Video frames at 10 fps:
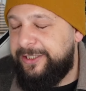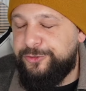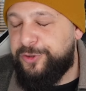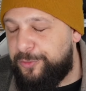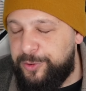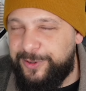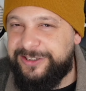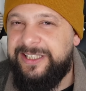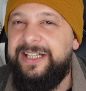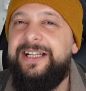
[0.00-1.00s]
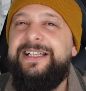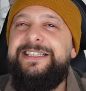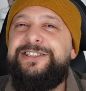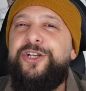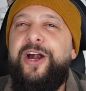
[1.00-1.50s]
to some rumors,
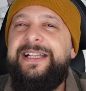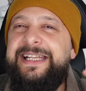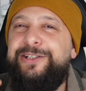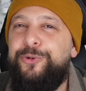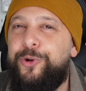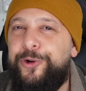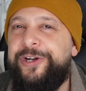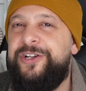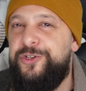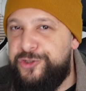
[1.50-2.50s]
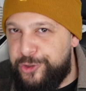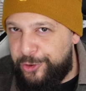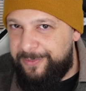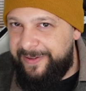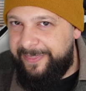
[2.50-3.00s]
is starting to learn
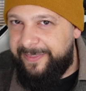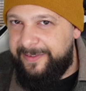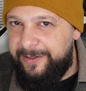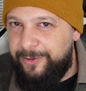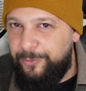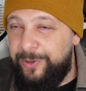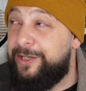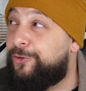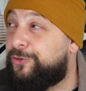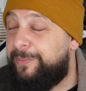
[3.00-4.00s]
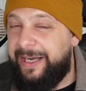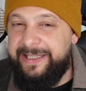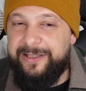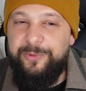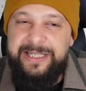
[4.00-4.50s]
German. Will he go to
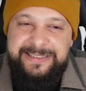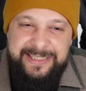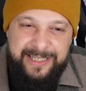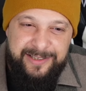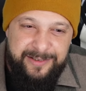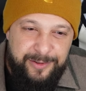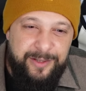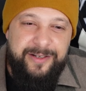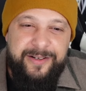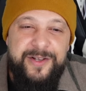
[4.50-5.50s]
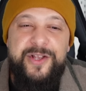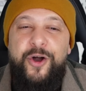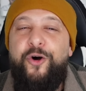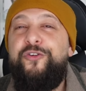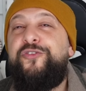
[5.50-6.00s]
Bayern? Well, he said,
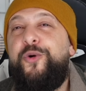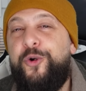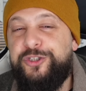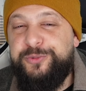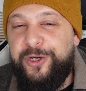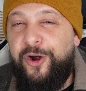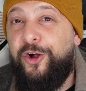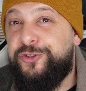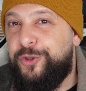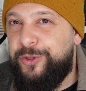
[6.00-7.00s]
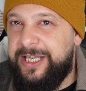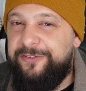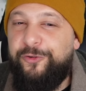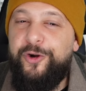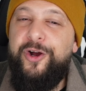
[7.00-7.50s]
of course, we are also looking
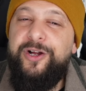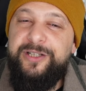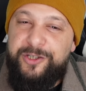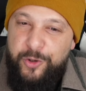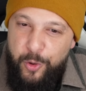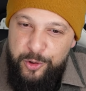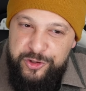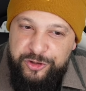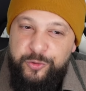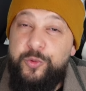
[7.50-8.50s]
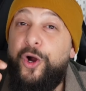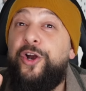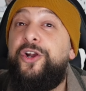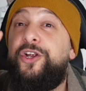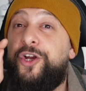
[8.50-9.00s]
for coaches who
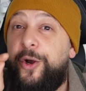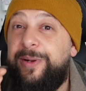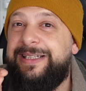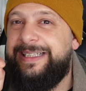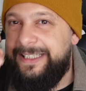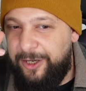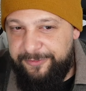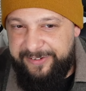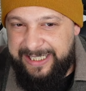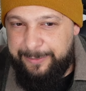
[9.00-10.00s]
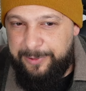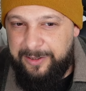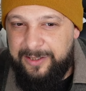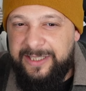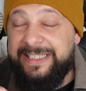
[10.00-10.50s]
are currently
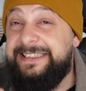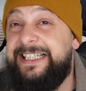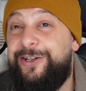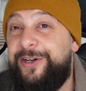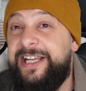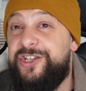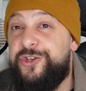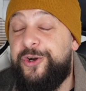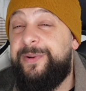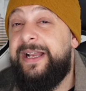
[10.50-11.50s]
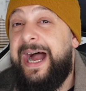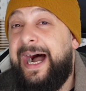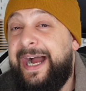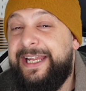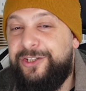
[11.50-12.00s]
available. Is he learning German?
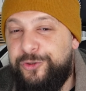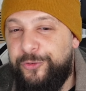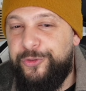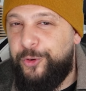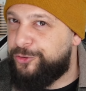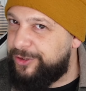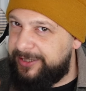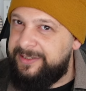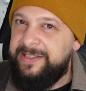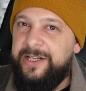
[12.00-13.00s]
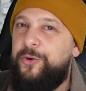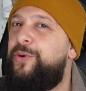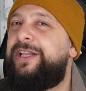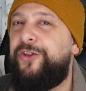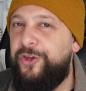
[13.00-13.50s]
I don't know. So
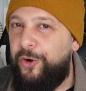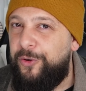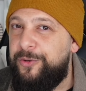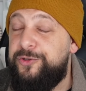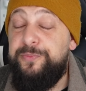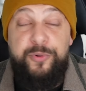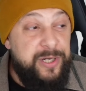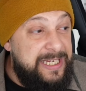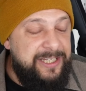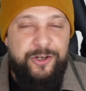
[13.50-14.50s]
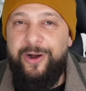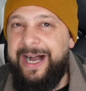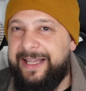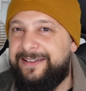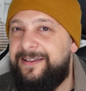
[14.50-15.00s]
we don't know. Mourinho
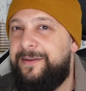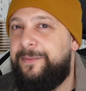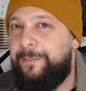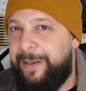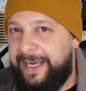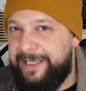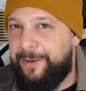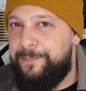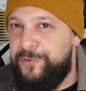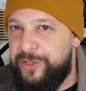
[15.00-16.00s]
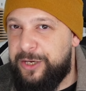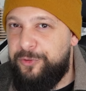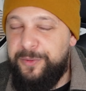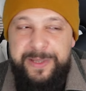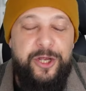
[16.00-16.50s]
at Bayern Munich
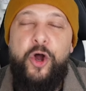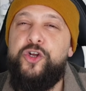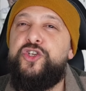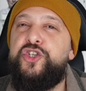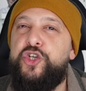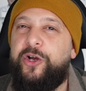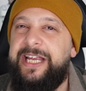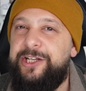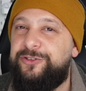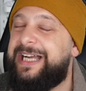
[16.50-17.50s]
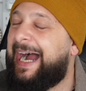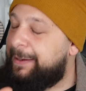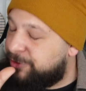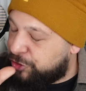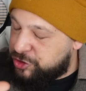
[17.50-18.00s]
would be a shocking news.
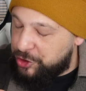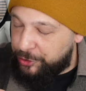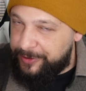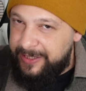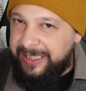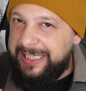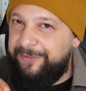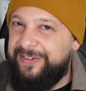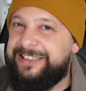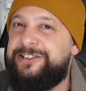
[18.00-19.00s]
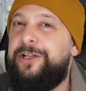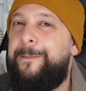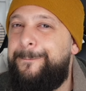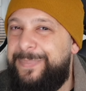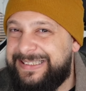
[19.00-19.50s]
I'm not sure if it's the
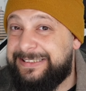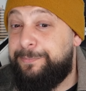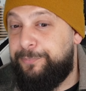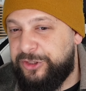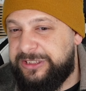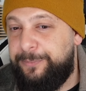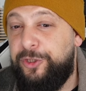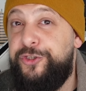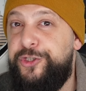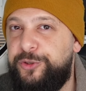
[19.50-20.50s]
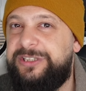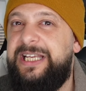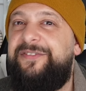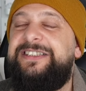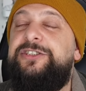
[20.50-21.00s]
best possible news,
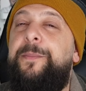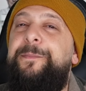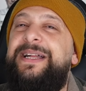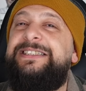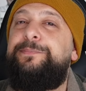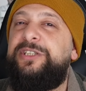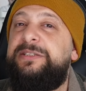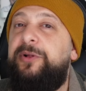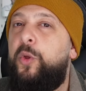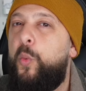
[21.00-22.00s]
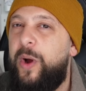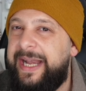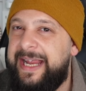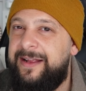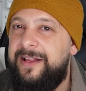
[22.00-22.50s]
if it's the best possible
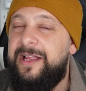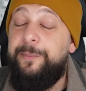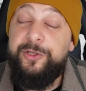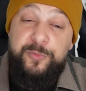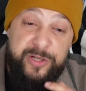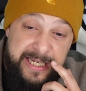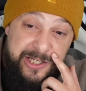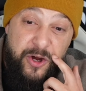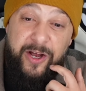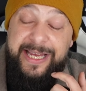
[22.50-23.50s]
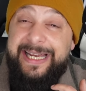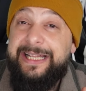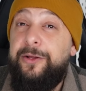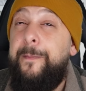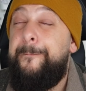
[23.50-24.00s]
wedding, but Mourinho again at the